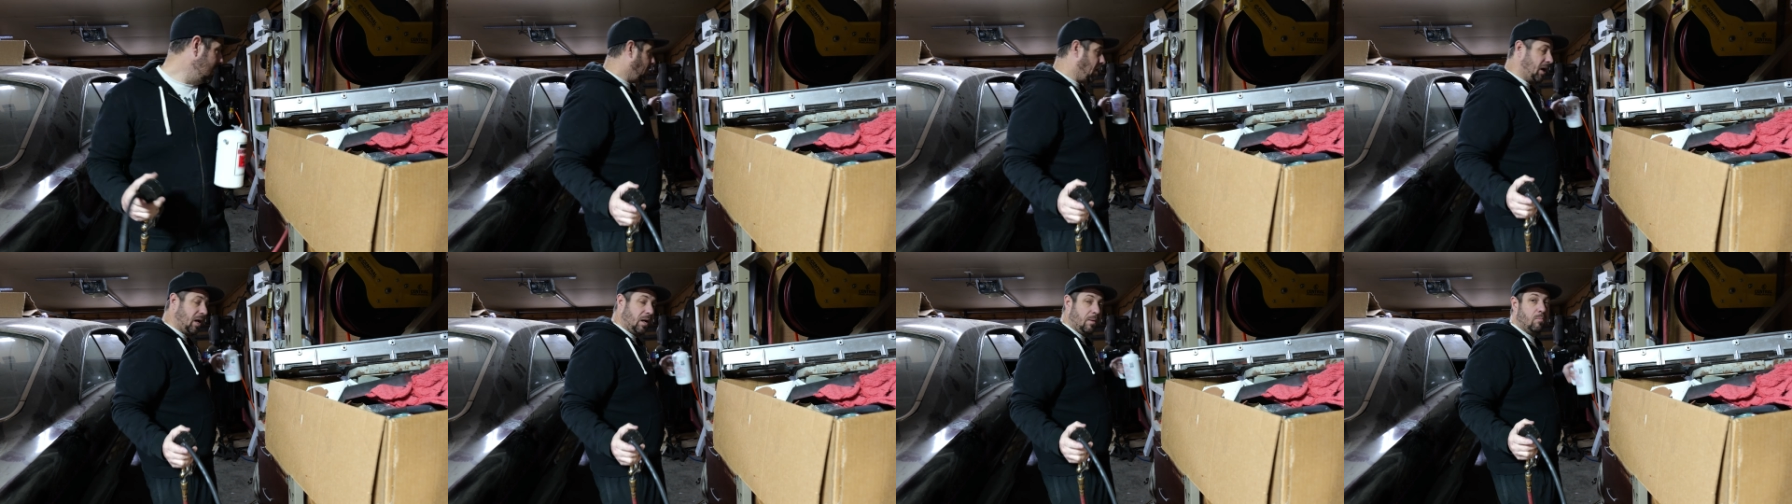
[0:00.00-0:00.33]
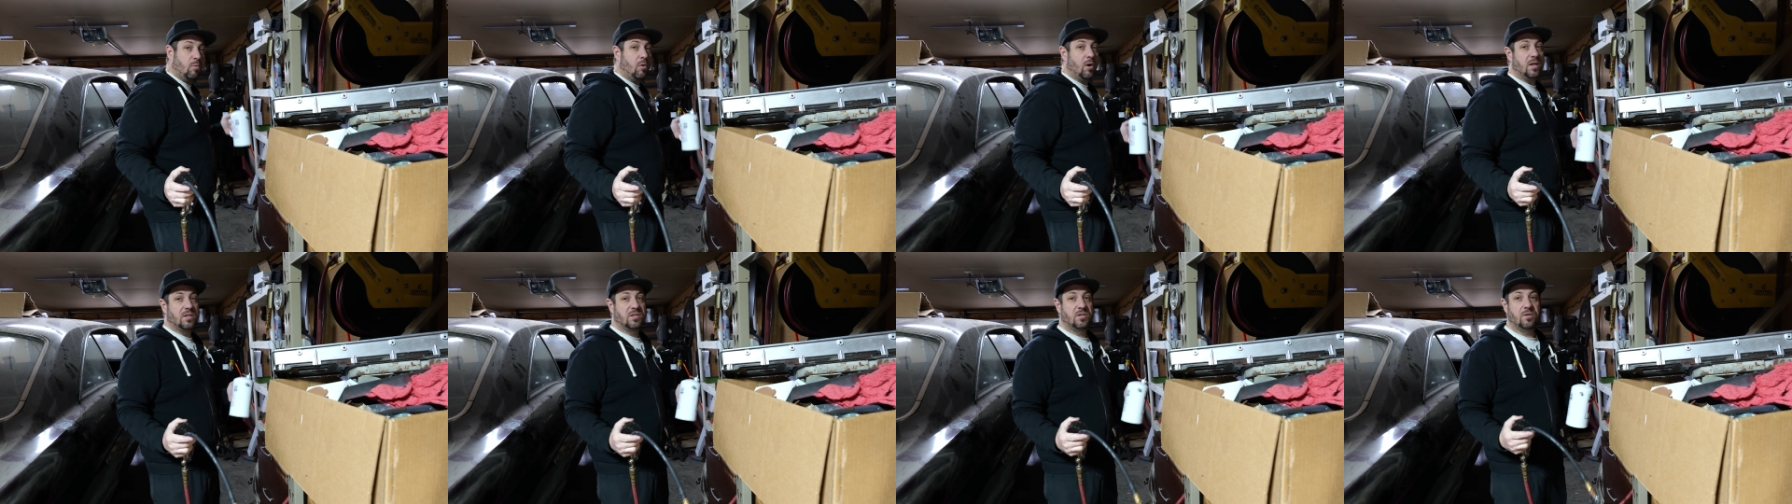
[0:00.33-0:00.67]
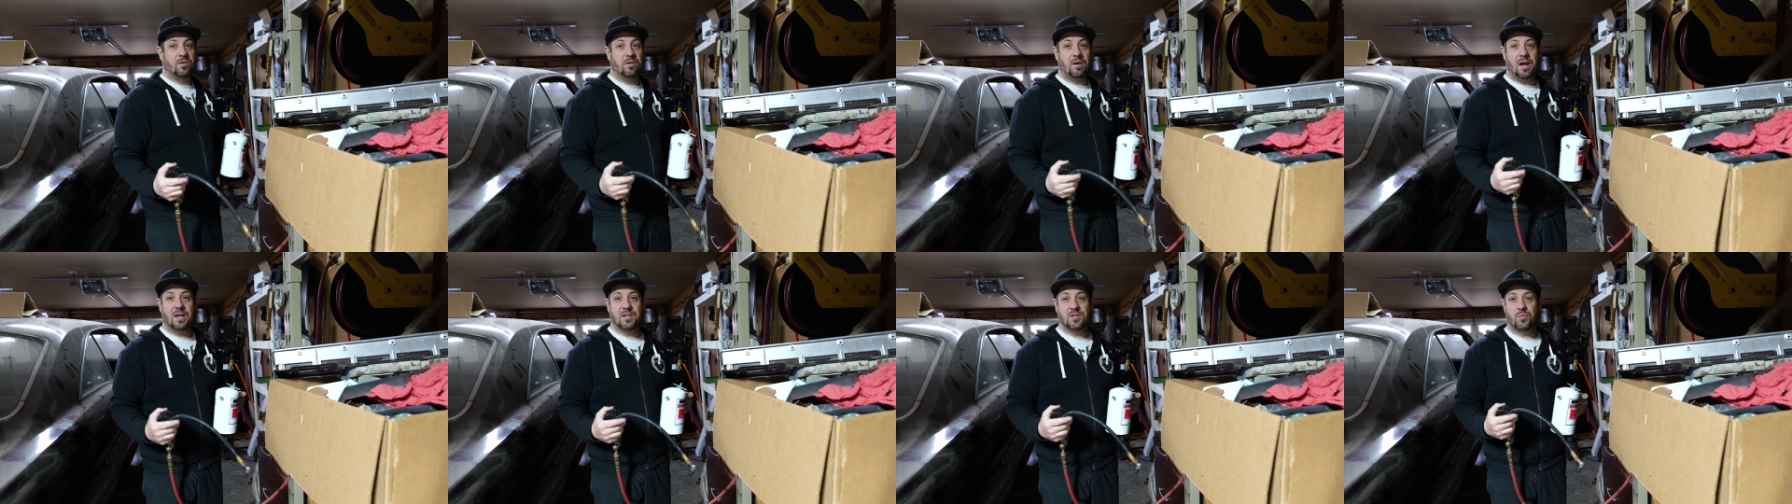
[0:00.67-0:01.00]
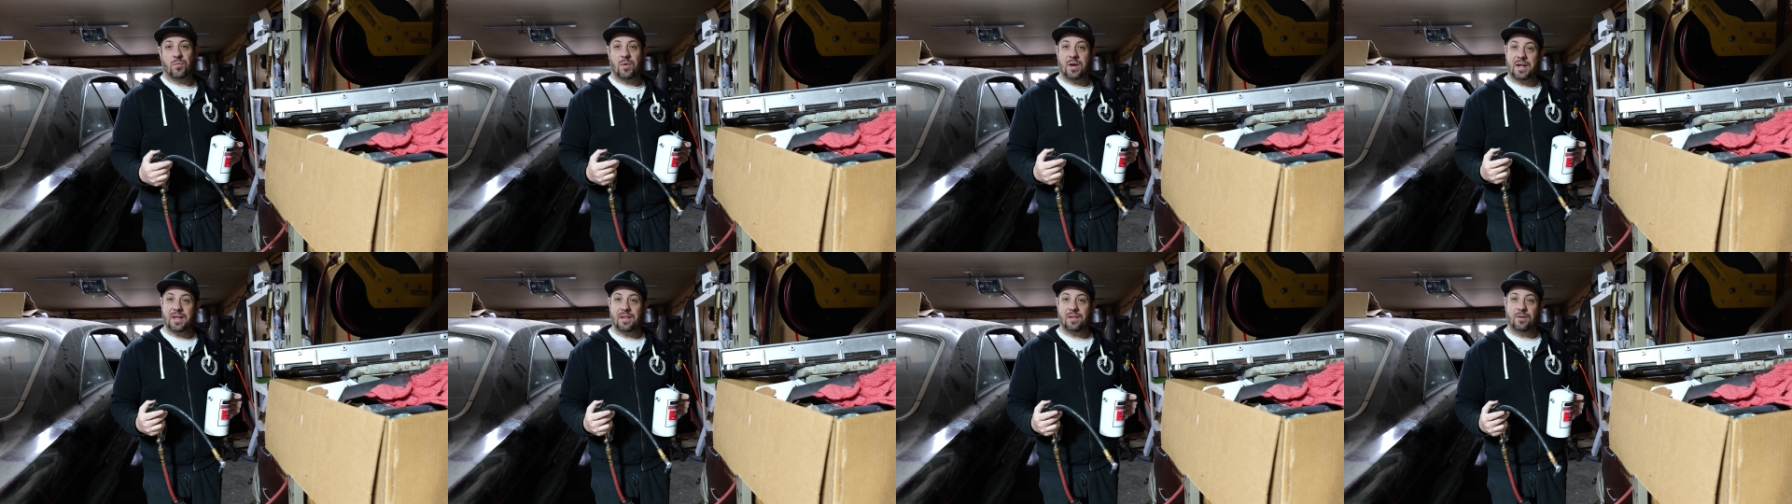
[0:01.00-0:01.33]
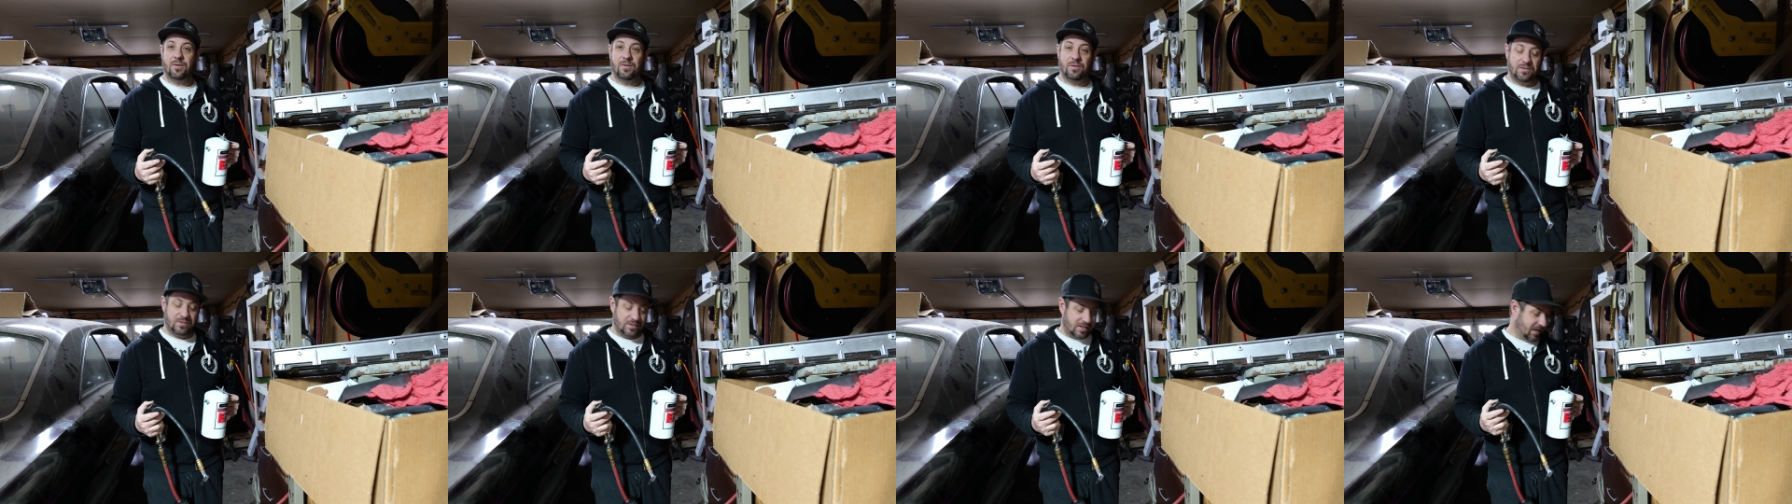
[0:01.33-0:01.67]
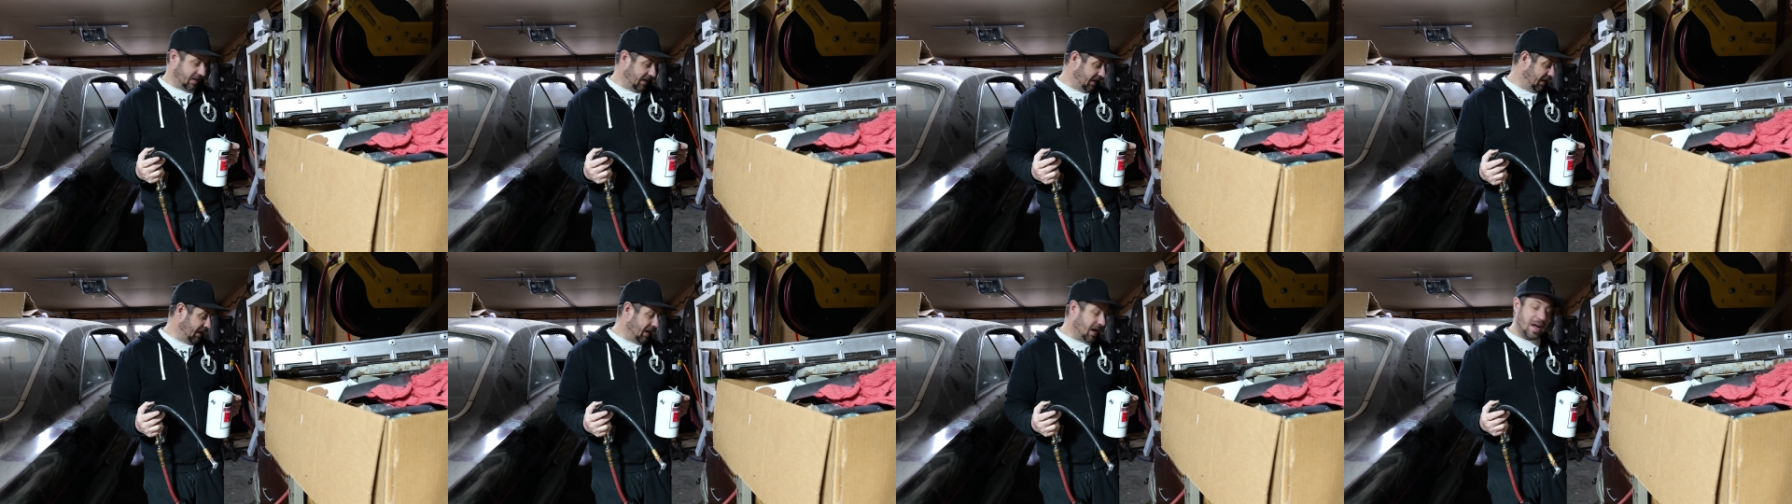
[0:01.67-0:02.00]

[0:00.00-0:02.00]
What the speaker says: My compressor has a regulator that's set to